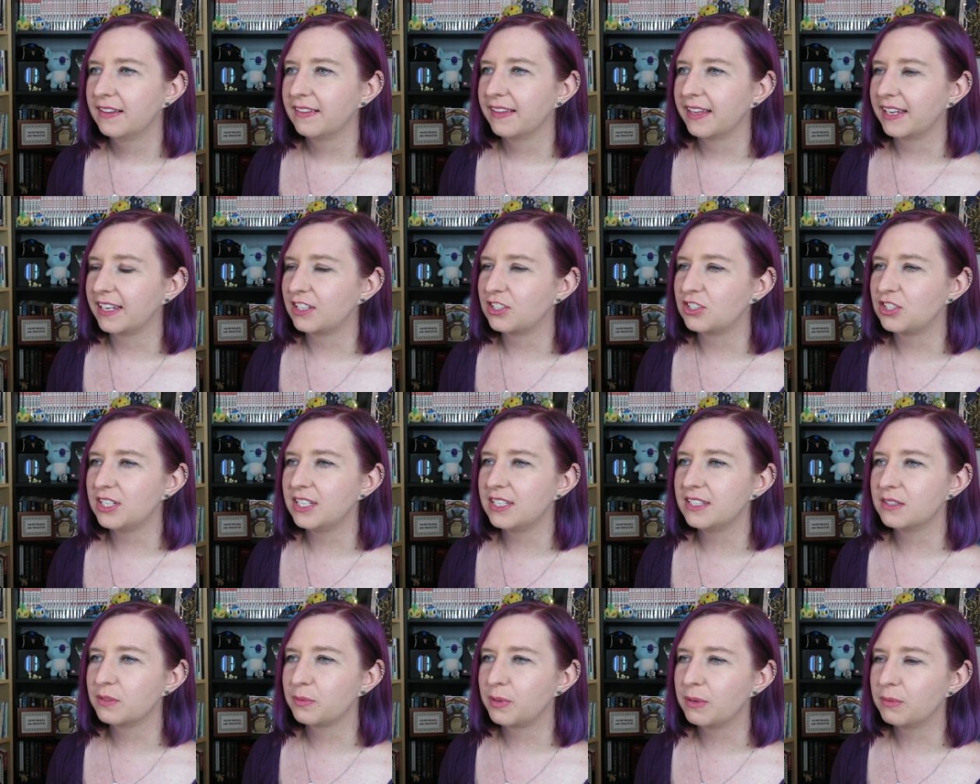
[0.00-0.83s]
Like,
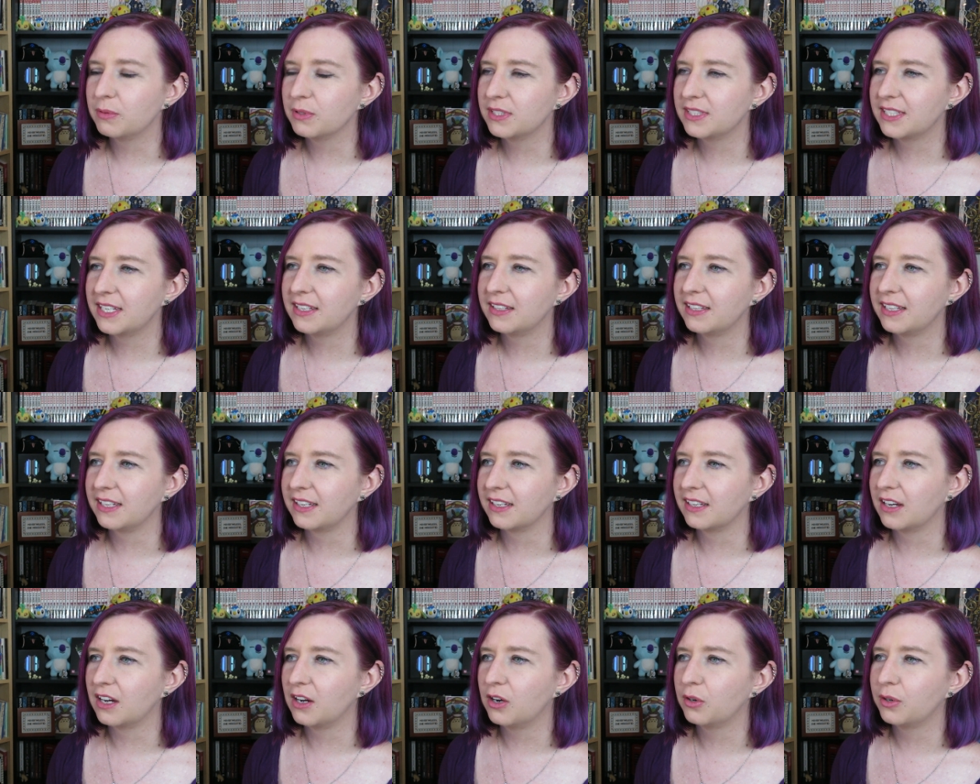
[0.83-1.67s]
geez, people say
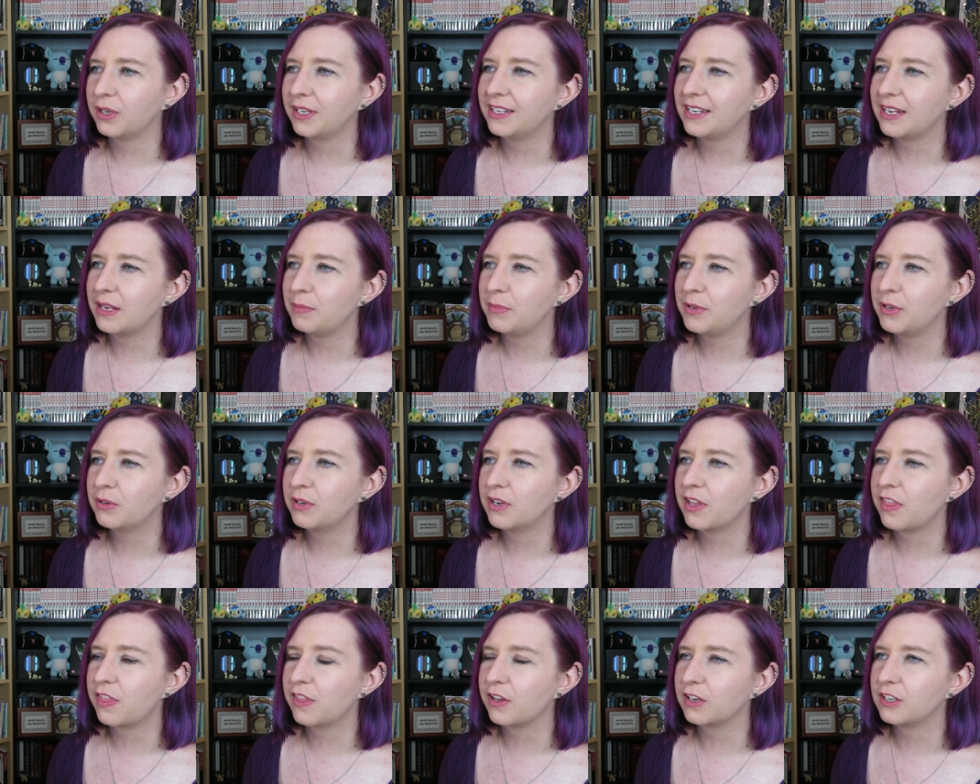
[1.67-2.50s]
like, oh, he debuted
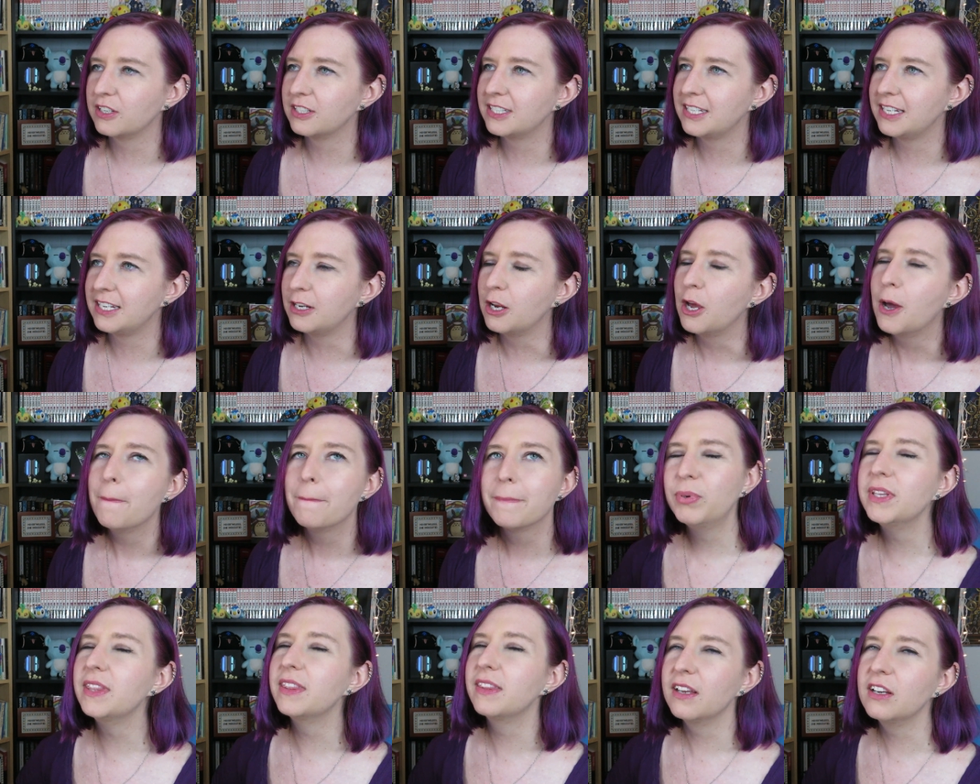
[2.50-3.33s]
at thirteen,
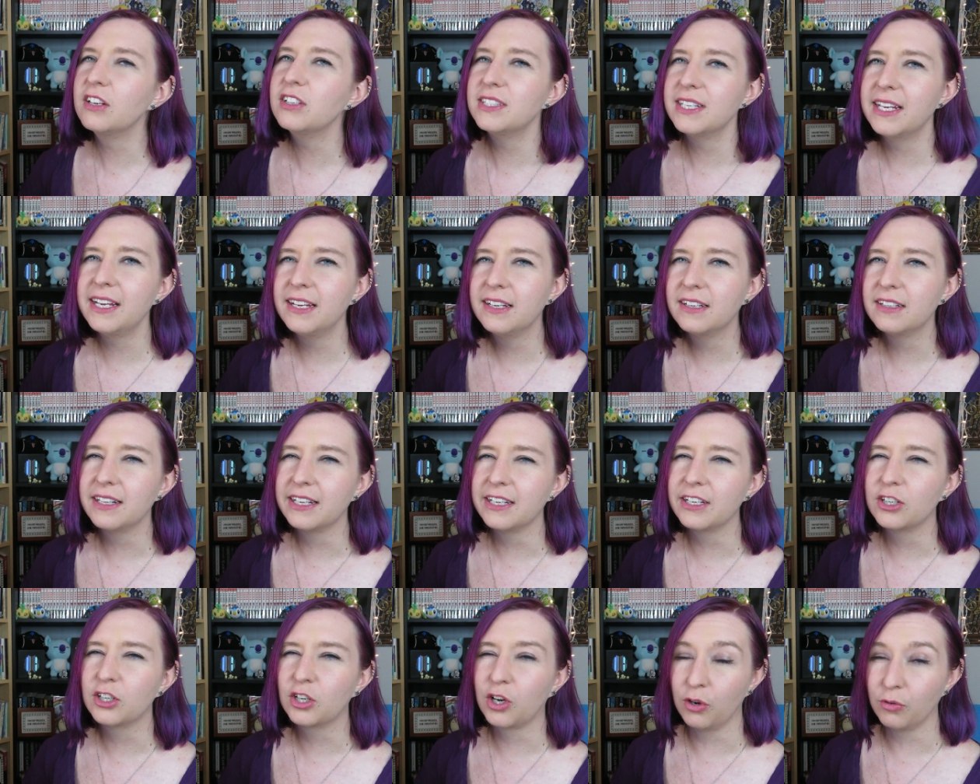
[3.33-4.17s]
but they're saying
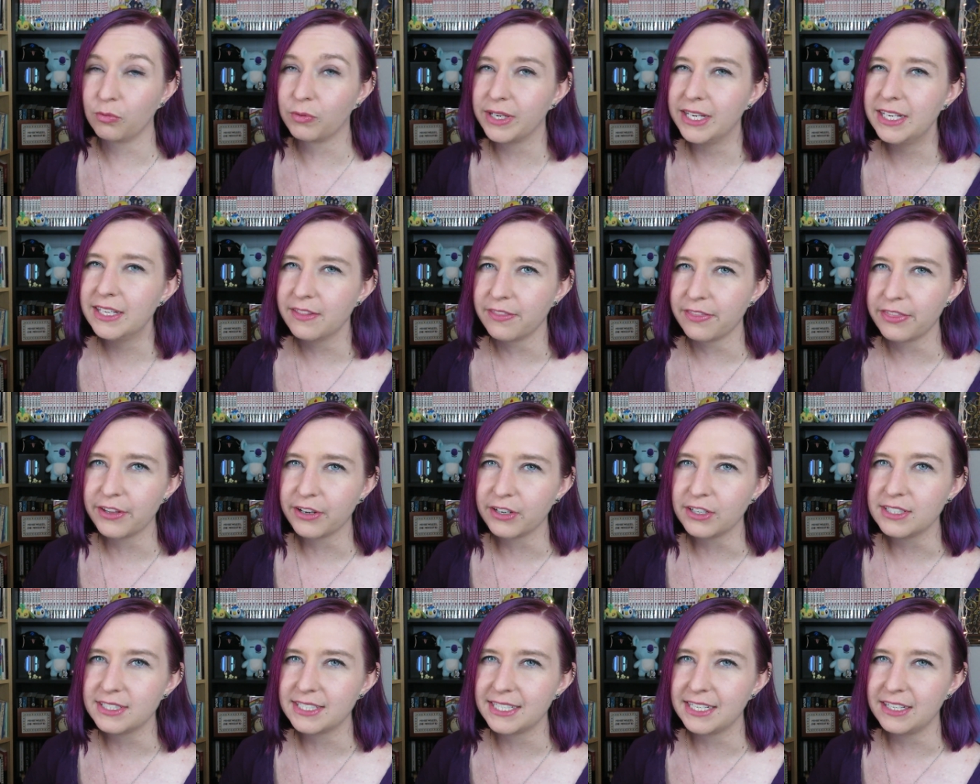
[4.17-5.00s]
like Korean
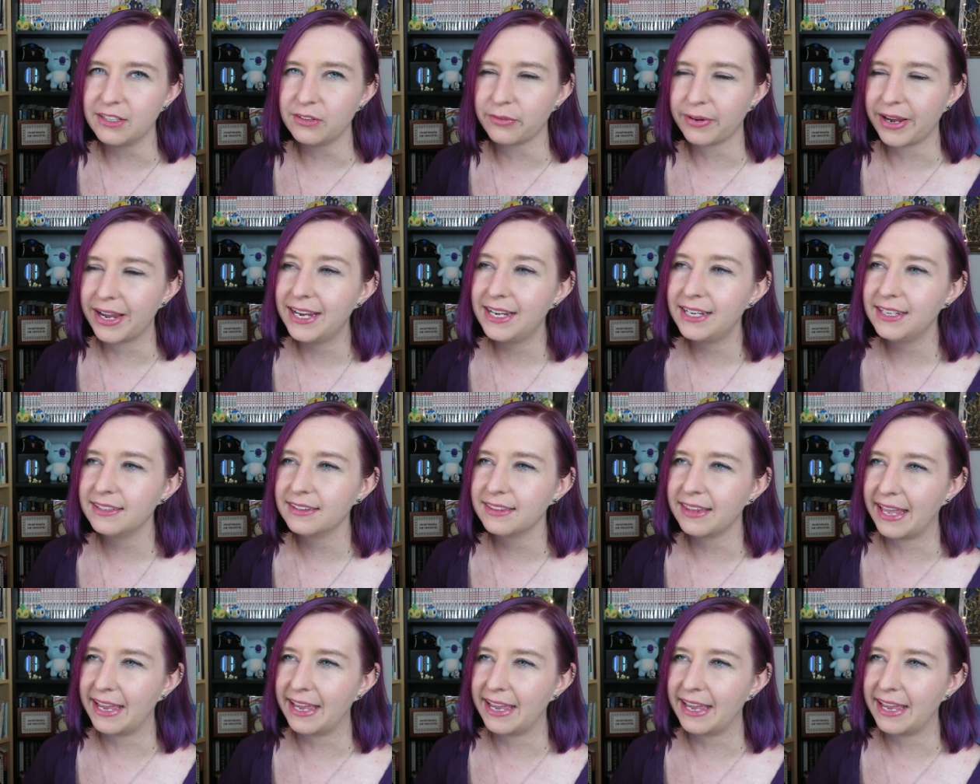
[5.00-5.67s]
thirteen, right?